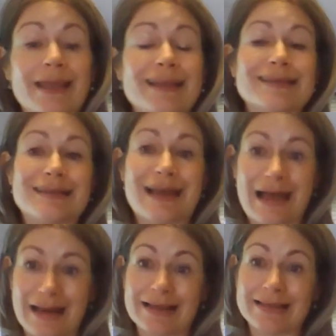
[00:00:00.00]
It is
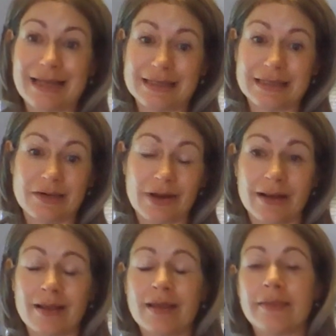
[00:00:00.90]
not a state
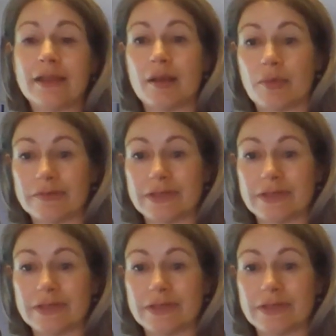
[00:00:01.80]
secret the number